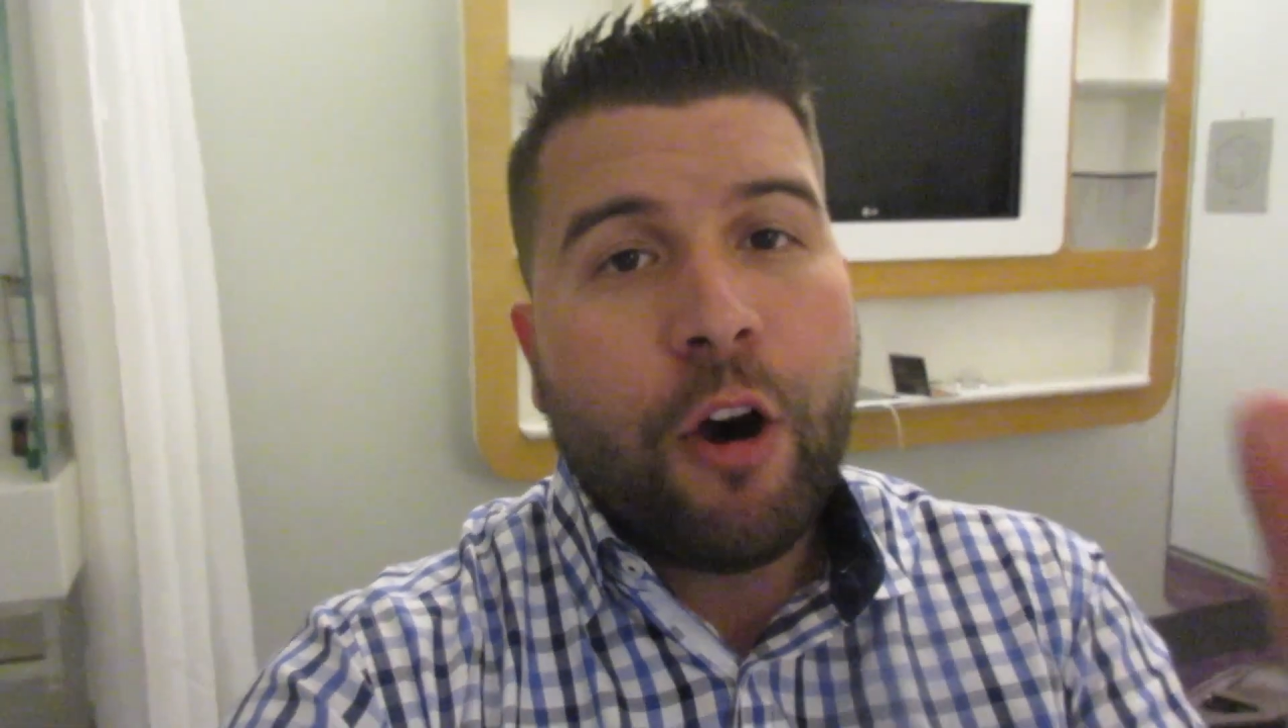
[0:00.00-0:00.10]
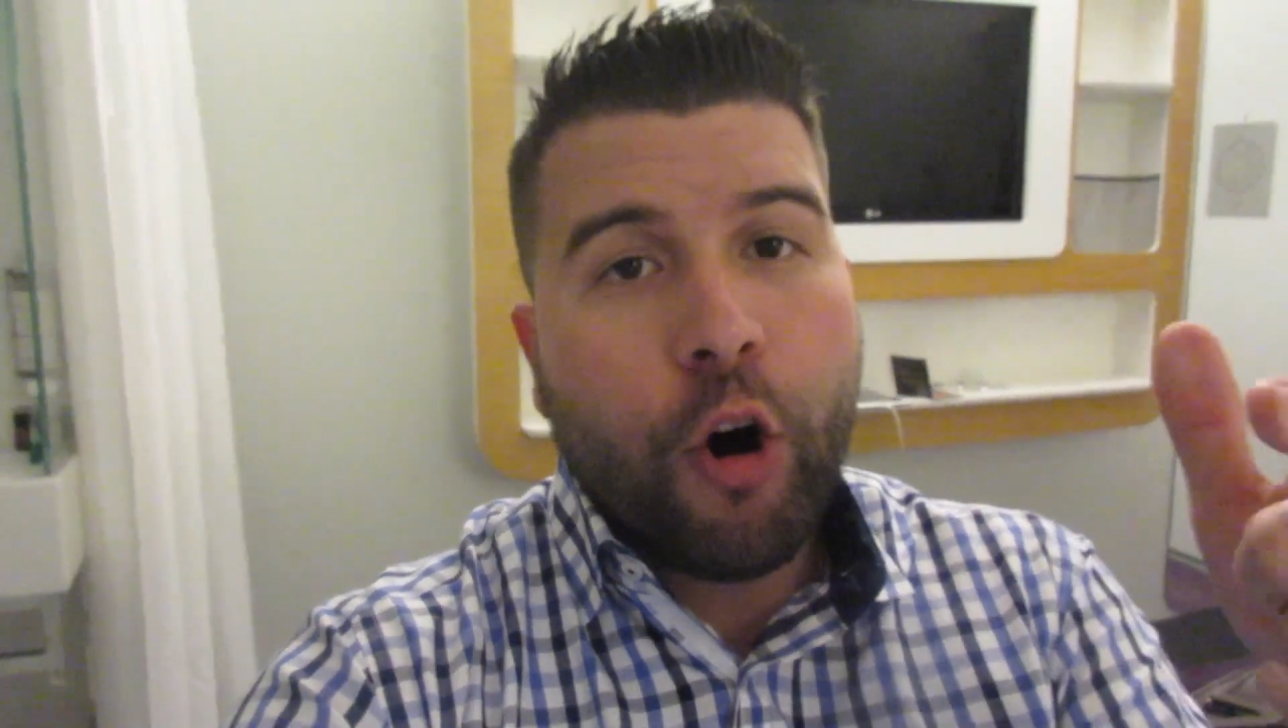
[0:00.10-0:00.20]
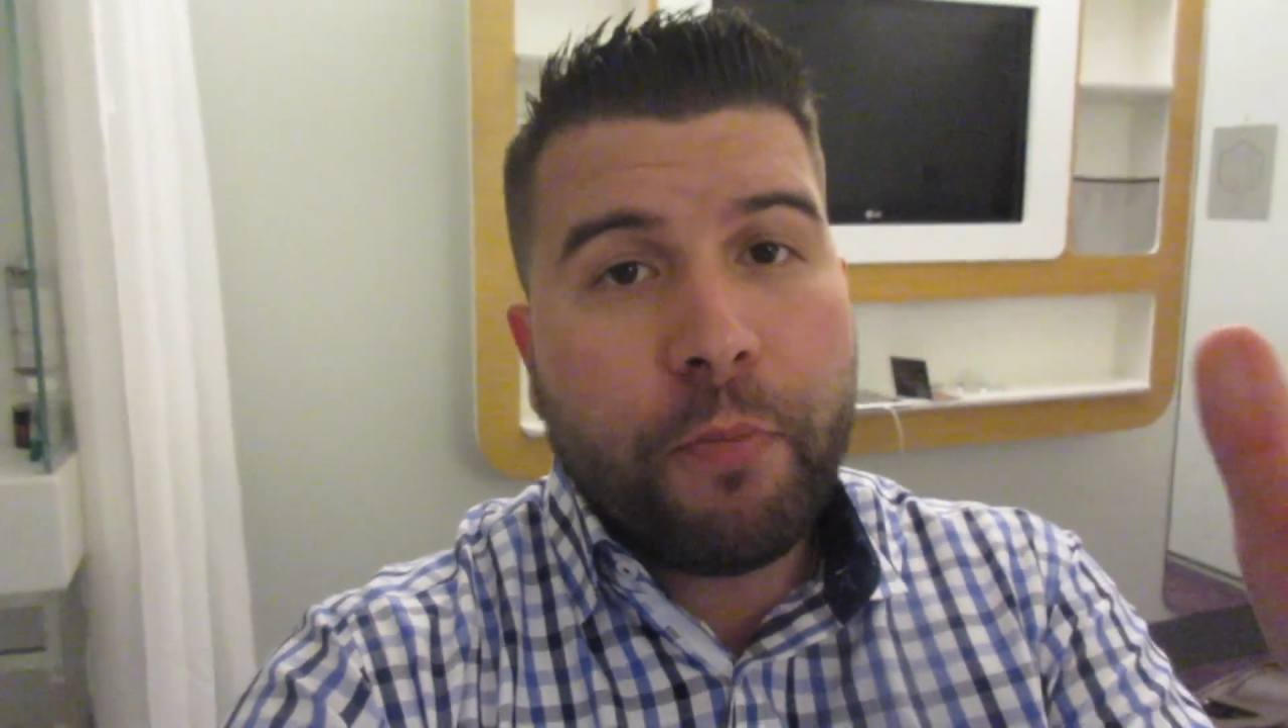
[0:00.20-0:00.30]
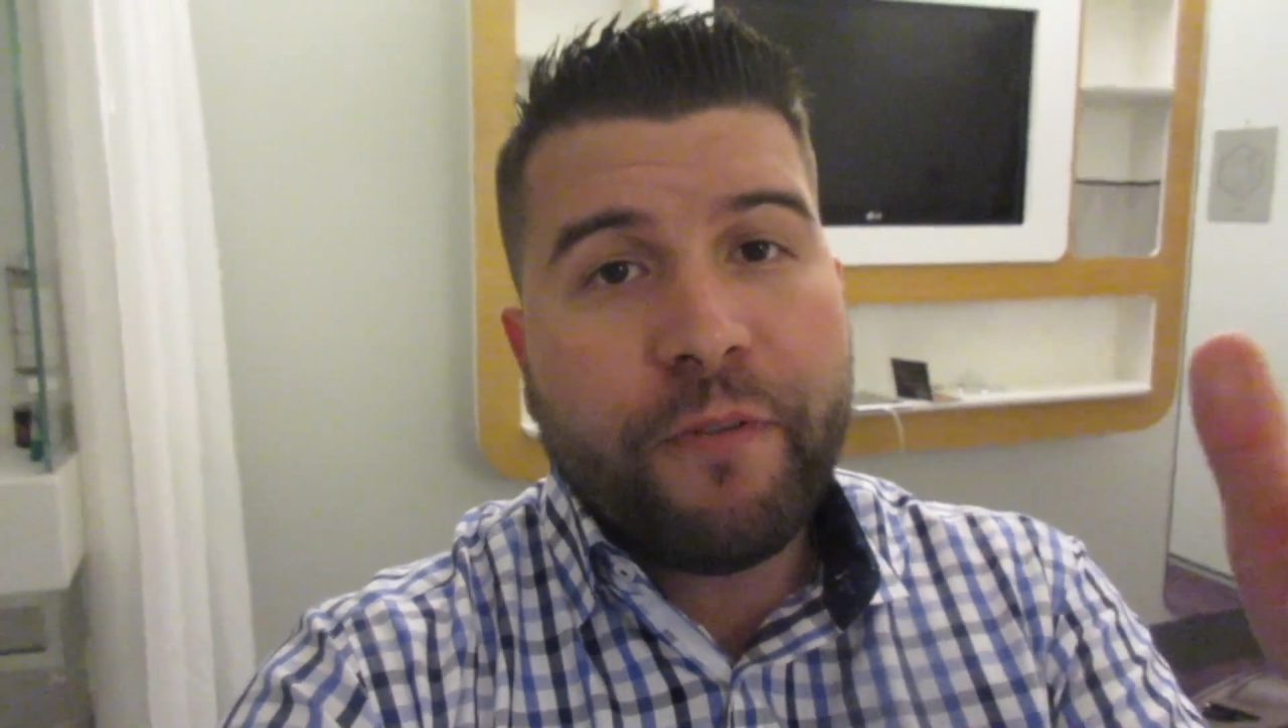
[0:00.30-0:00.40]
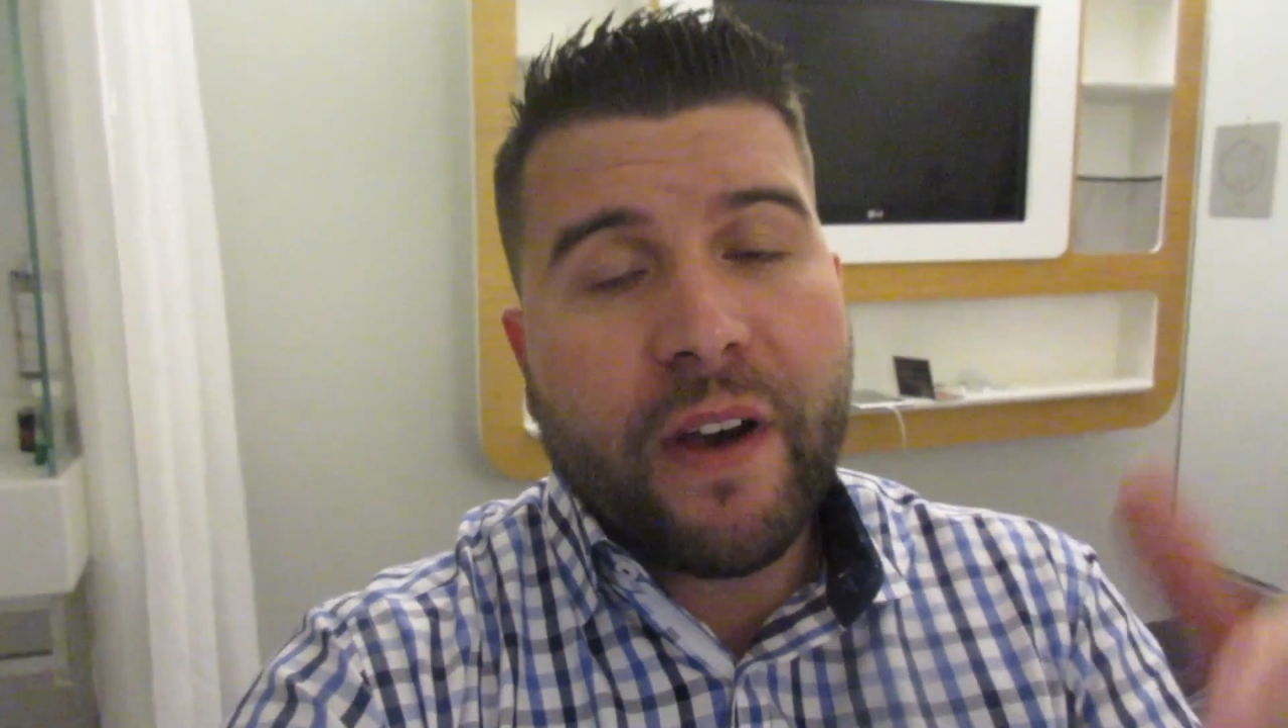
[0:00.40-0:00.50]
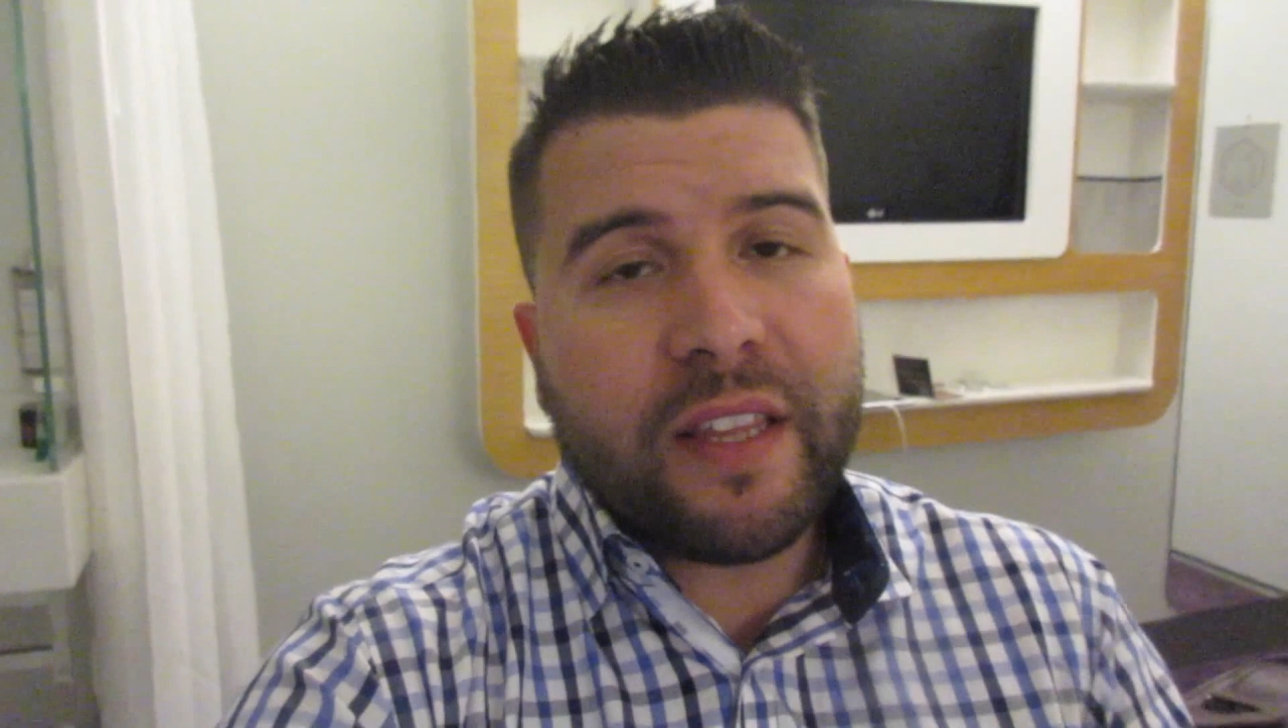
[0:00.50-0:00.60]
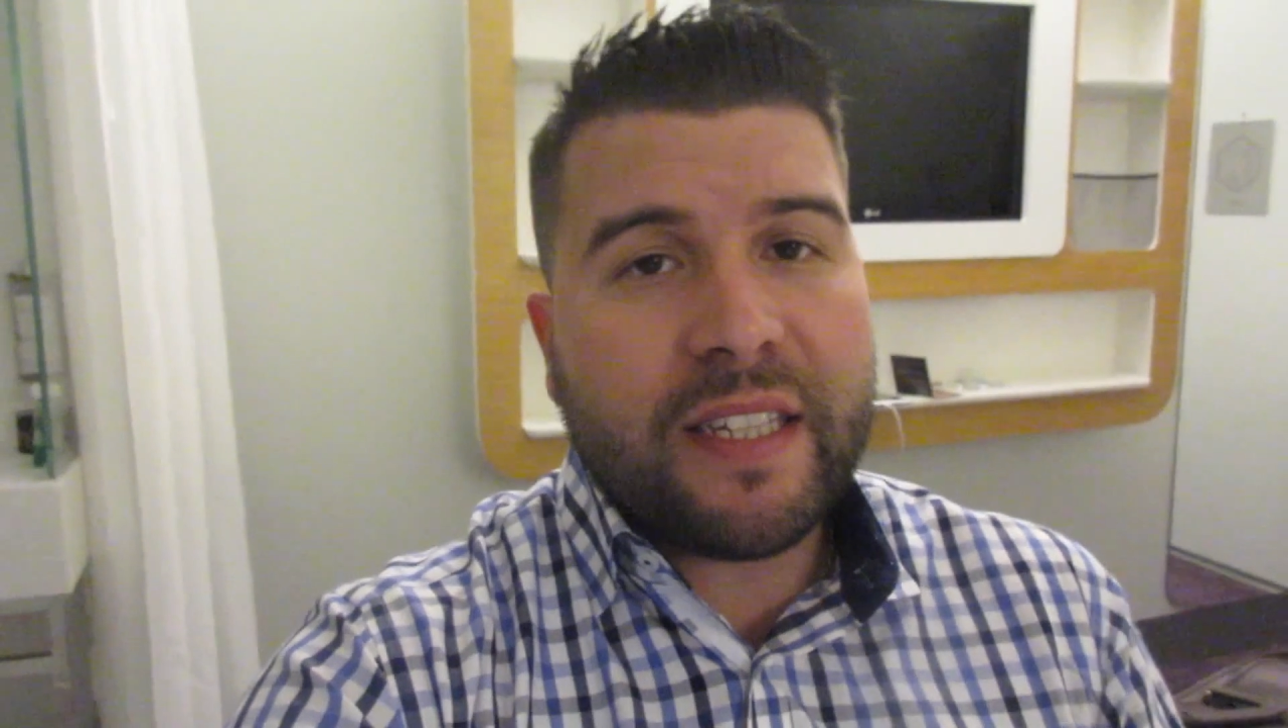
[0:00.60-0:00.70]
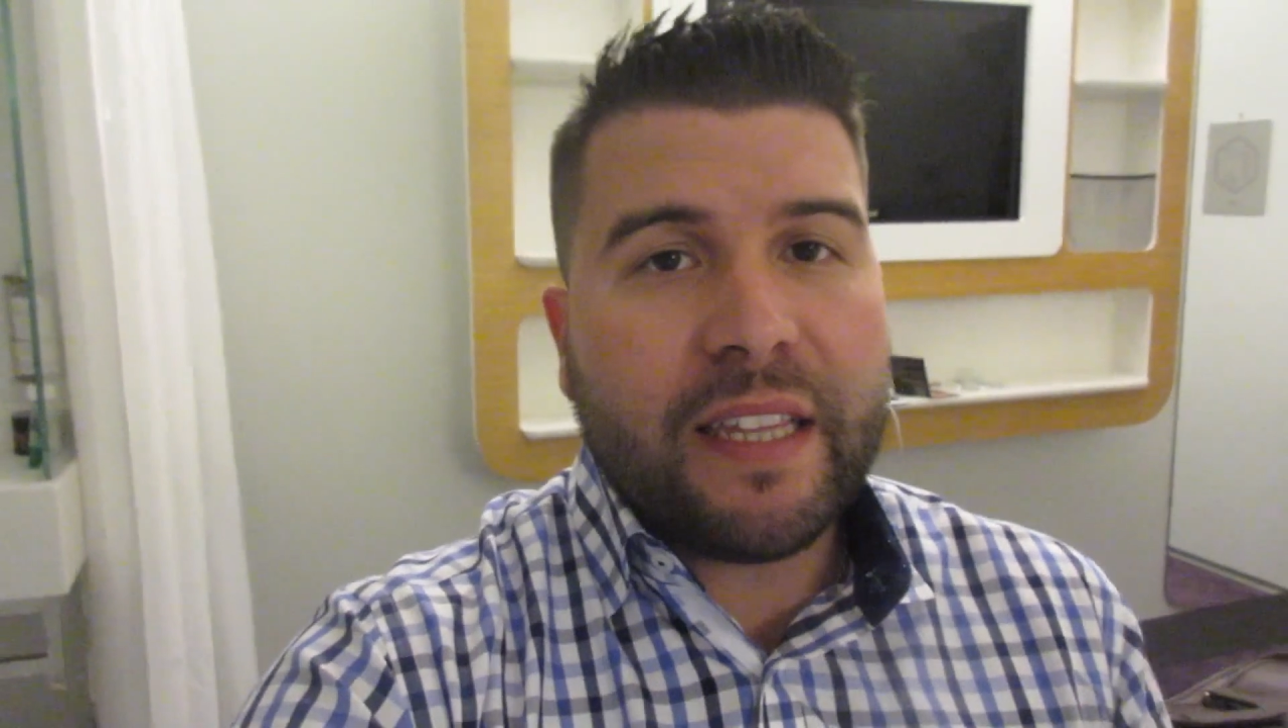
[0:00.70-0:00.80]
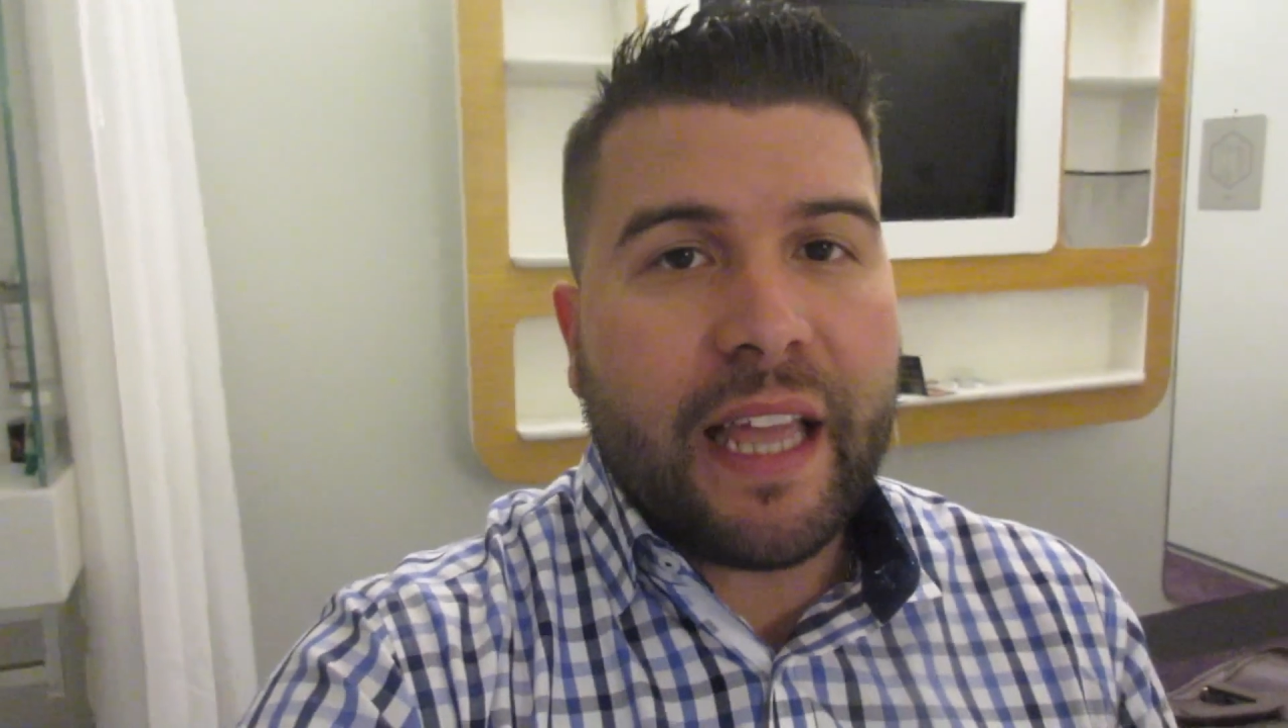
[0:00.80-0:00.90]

Hope you found this